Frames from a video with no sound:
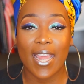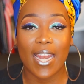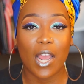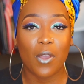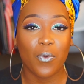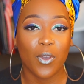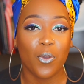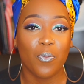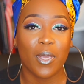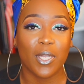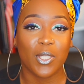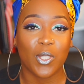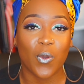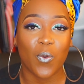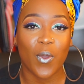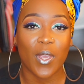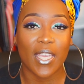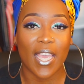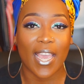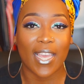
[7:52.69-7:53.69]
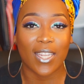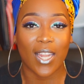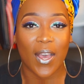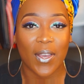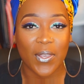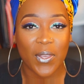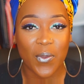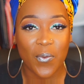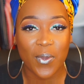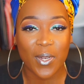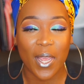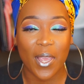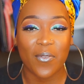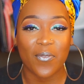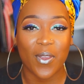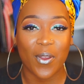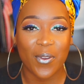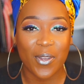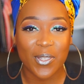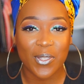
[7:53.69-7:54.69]
And I will be doing a lock Q&A
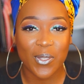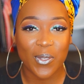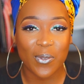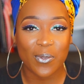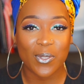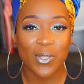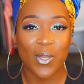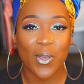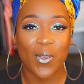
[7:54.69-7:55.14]
very soon,